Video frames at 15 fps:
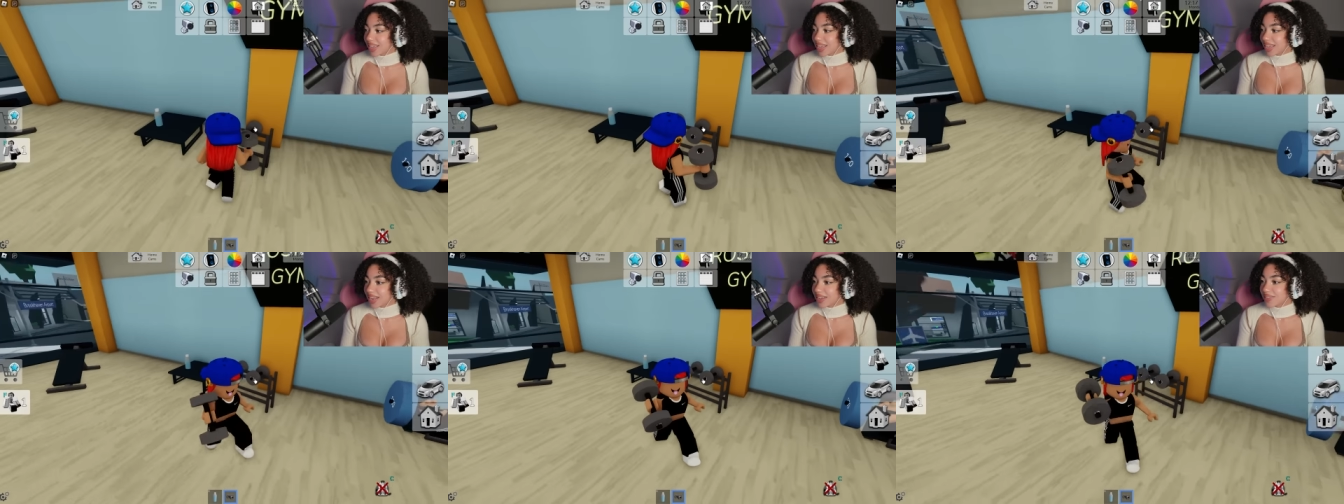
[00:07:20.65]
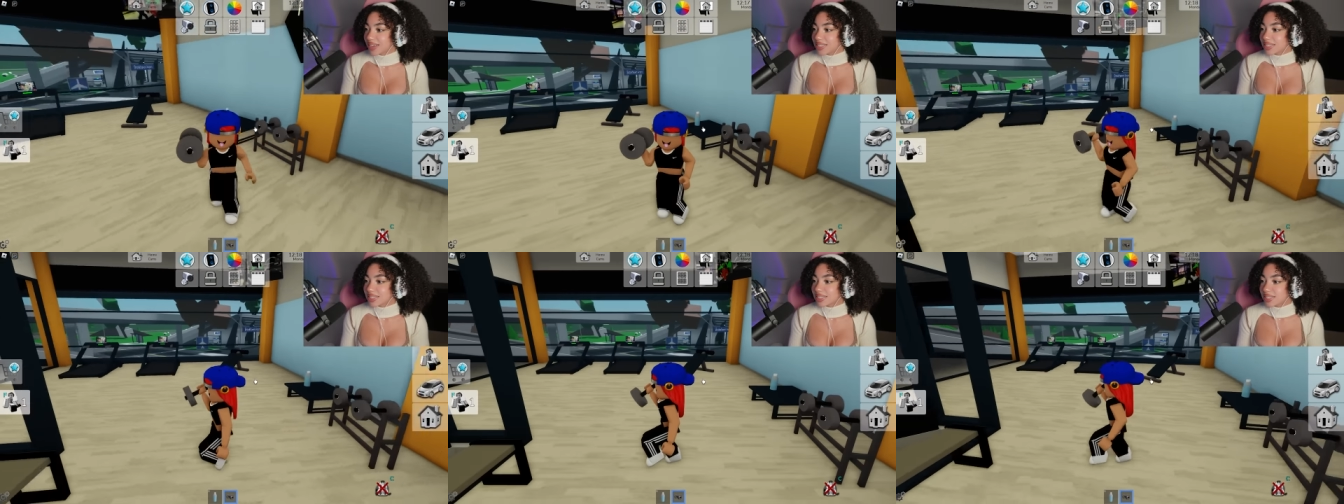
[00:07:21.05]

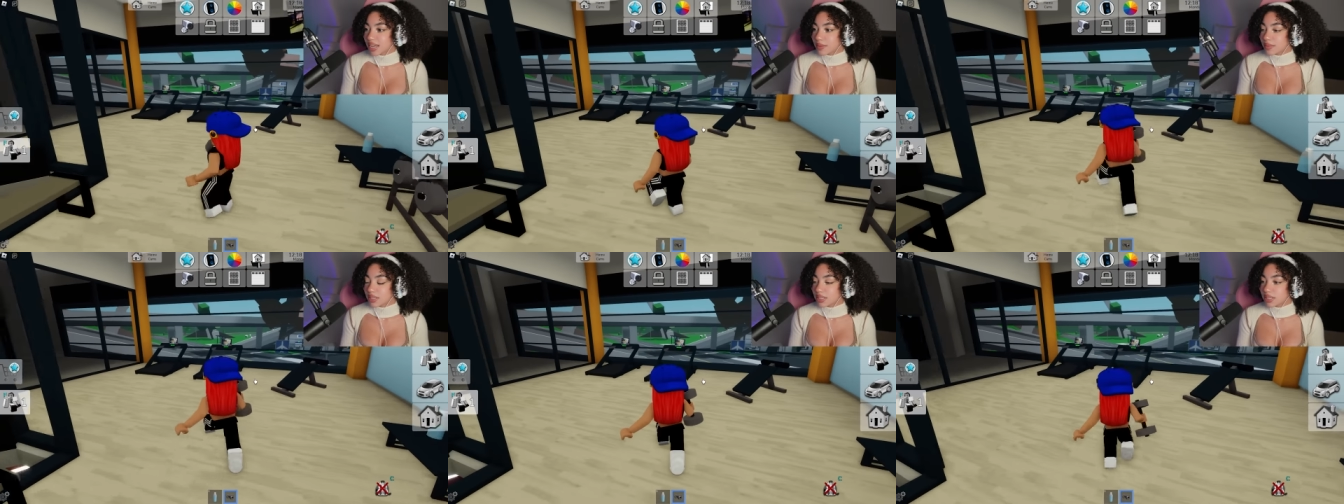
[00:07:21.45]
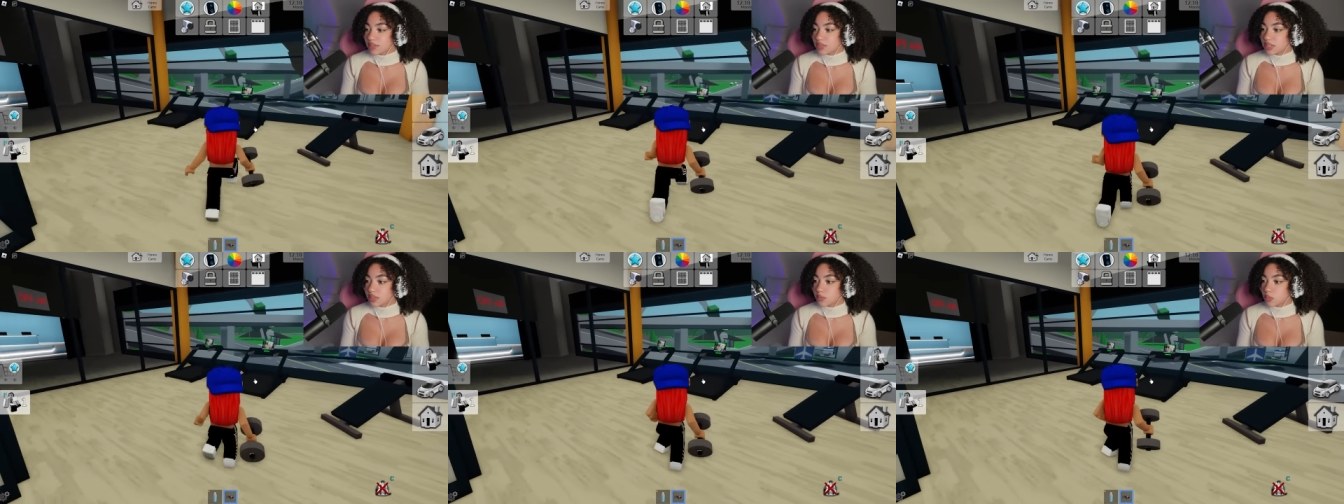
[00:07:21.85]
anyways, it's time to lift
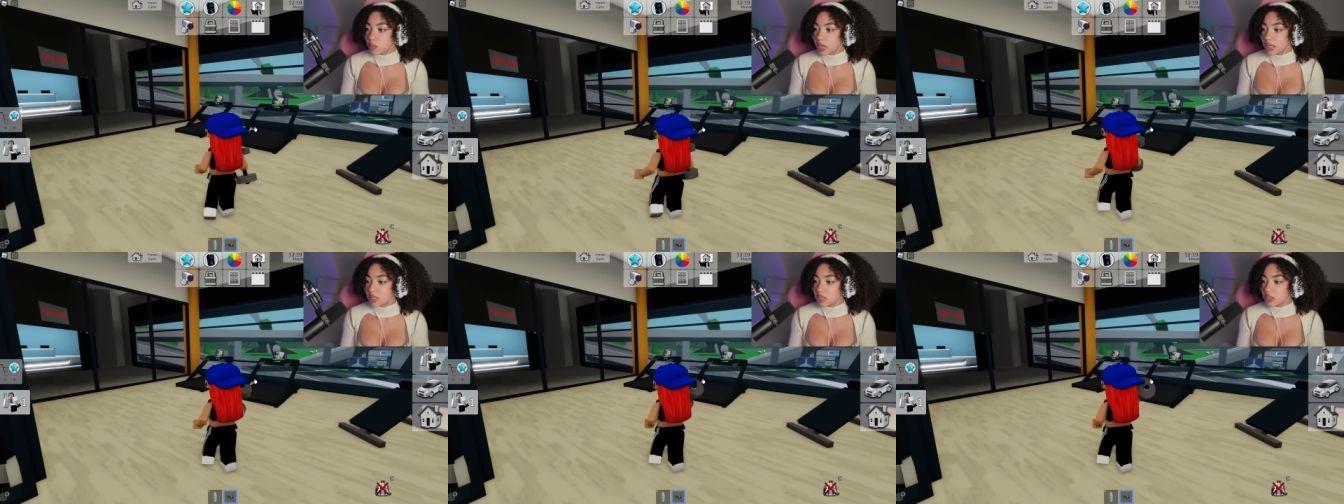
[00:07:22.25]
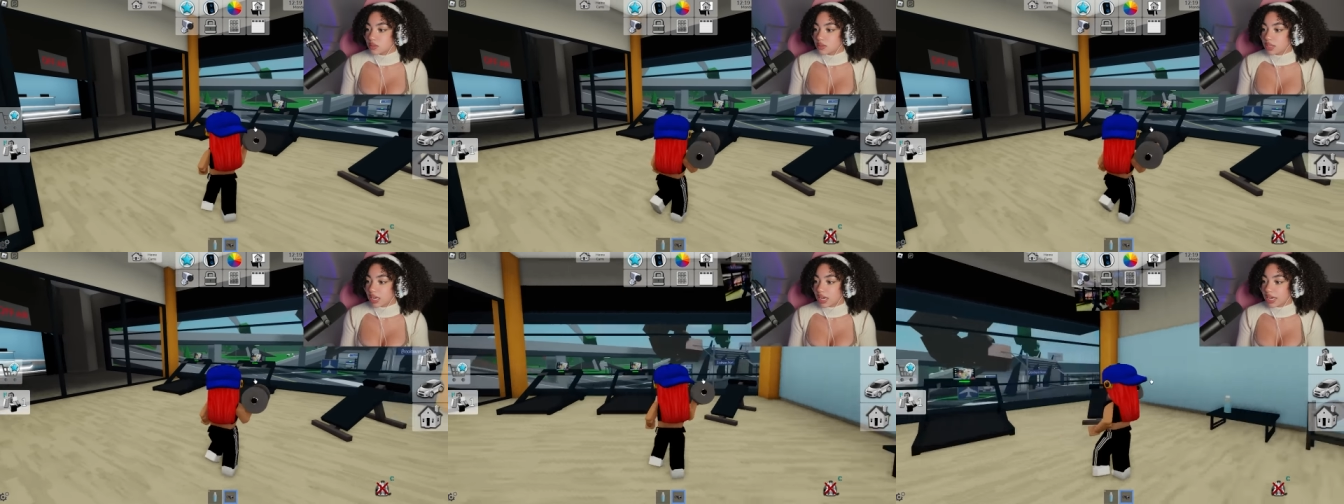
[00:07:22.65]
some weights, you
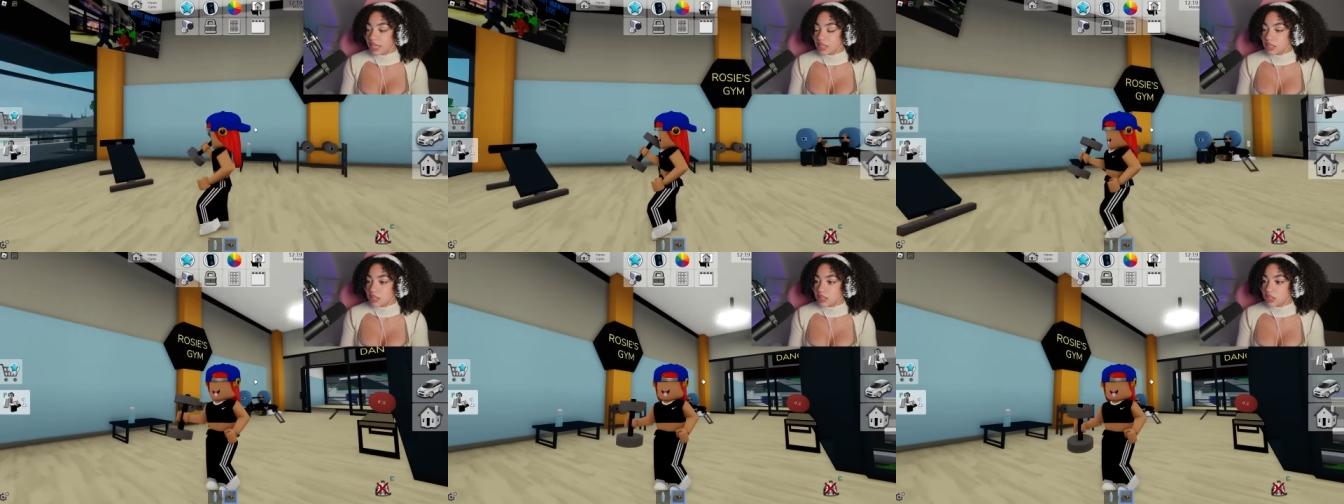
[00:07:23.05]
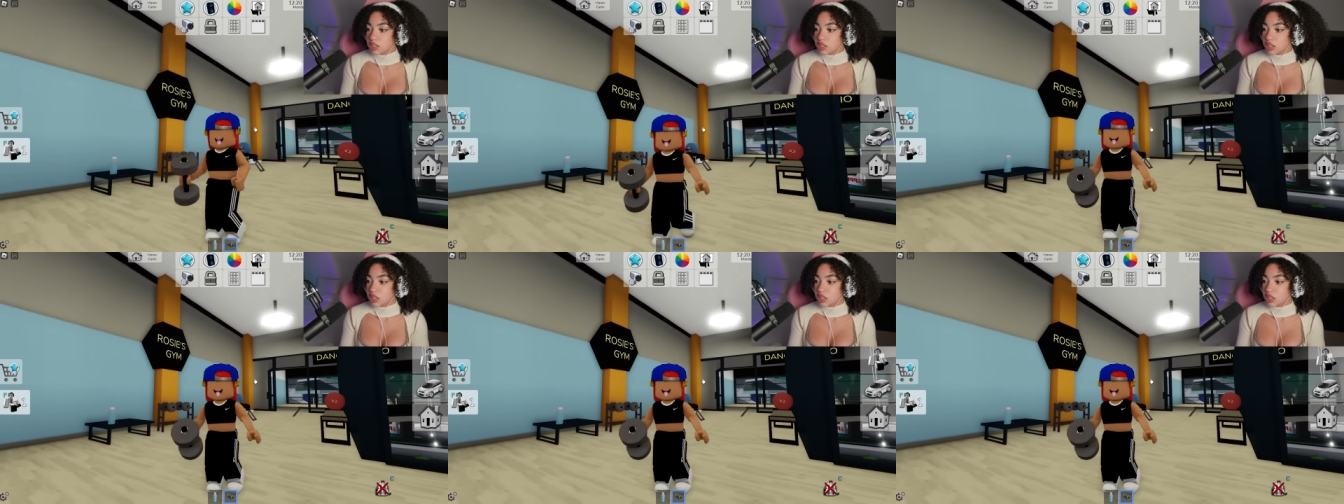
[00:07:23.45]
guys. Let's